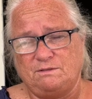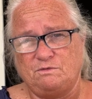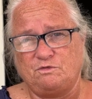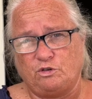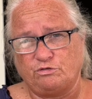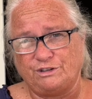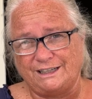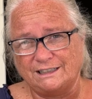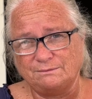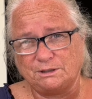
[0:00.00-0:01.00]
for
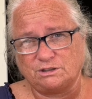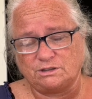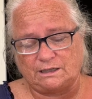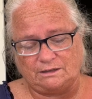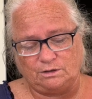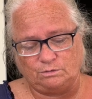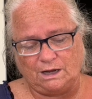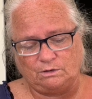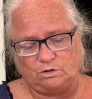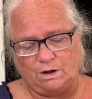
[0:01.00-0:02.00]
real, because they
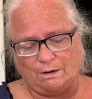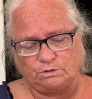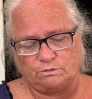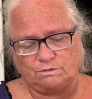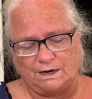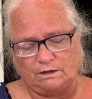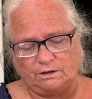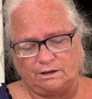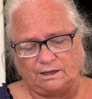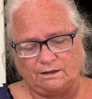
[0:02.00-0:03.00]
don't know how to write
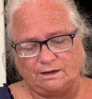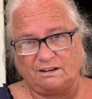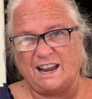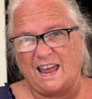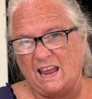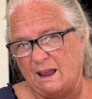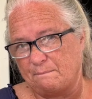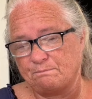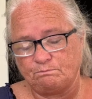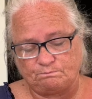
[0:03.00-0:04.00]
other than the
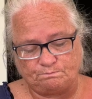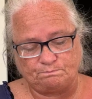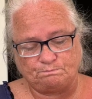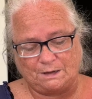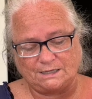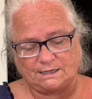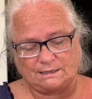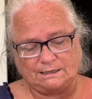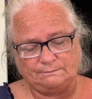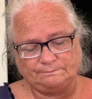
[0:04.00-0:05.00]
name,
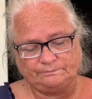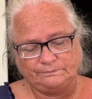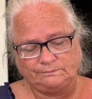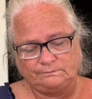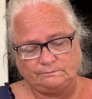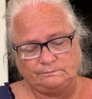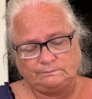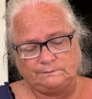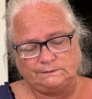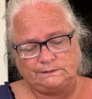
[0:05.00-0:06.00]
basically.
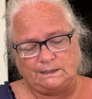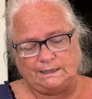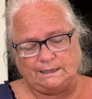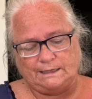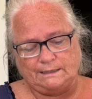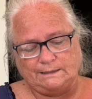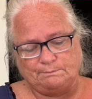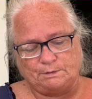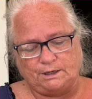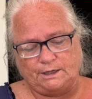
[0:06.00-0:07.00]
And
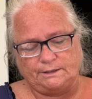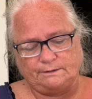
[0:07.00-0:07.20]
but